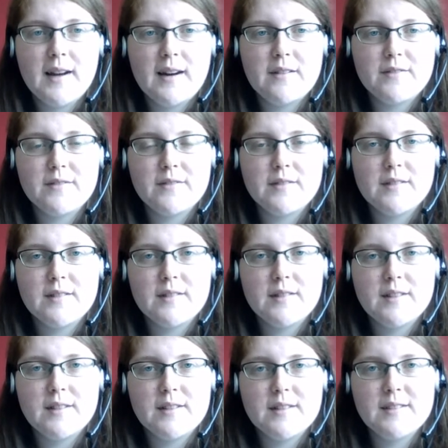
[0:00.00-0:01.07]
have
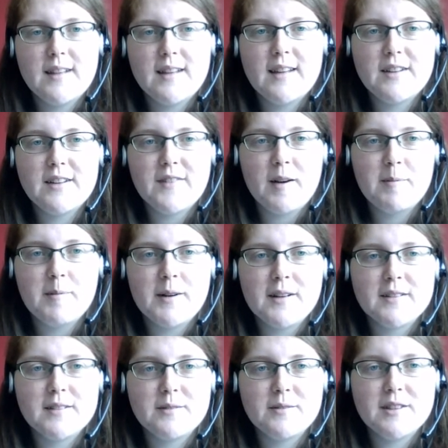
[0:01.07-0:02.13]
C&H
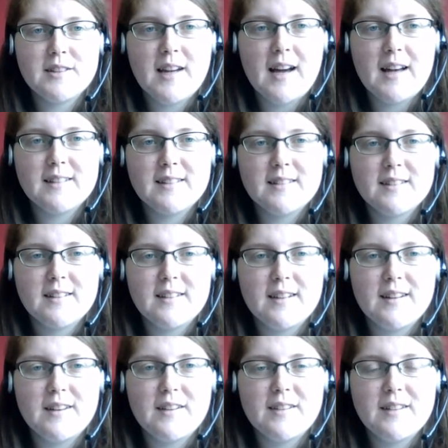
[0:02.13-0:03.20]
Fabrics, which has
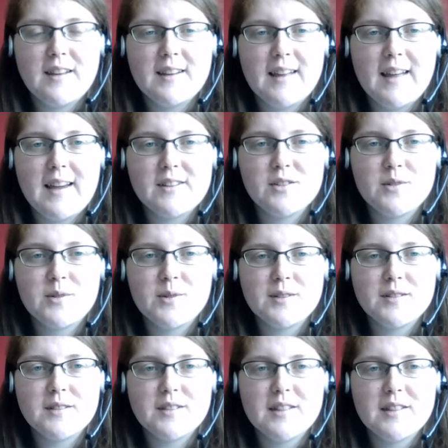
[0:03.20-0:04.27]
the occasional cross
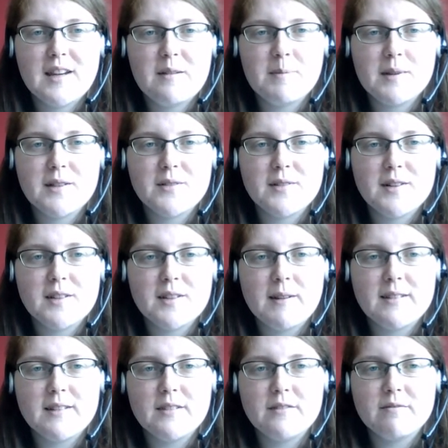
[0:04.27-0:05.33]
stitch kit, but it's really
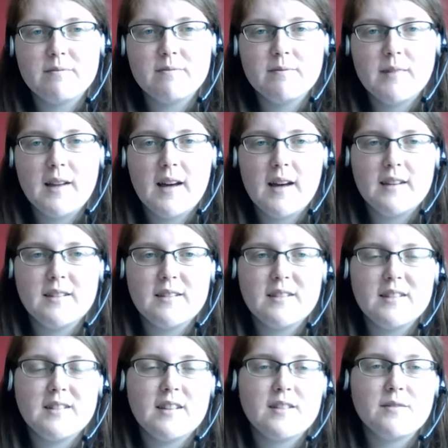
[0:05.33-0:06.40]
expensive, and
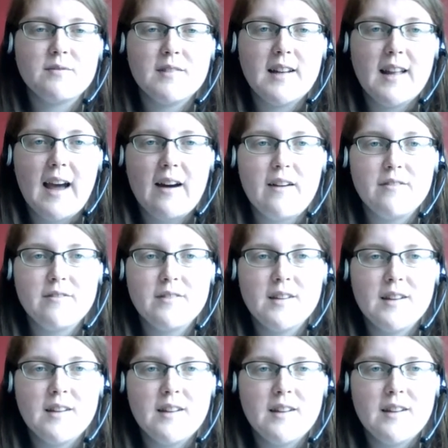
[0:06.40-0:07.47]
it doesn't really have.
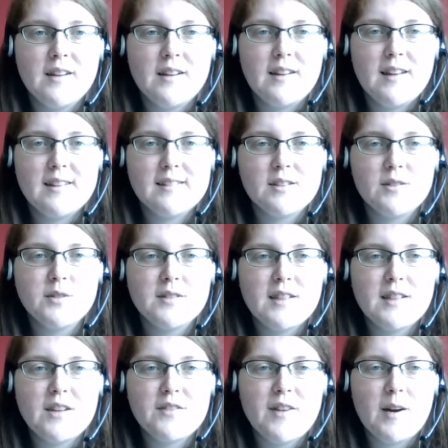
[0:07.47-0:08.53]
It's called
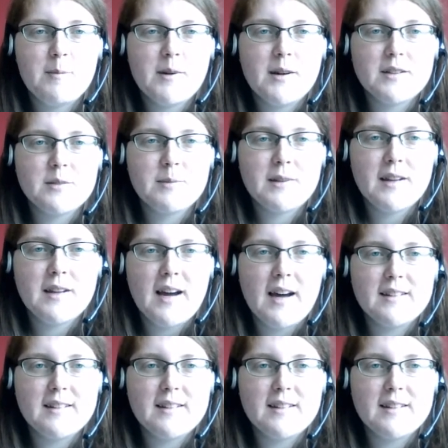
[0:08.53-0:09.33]
C&H Fabrics, but it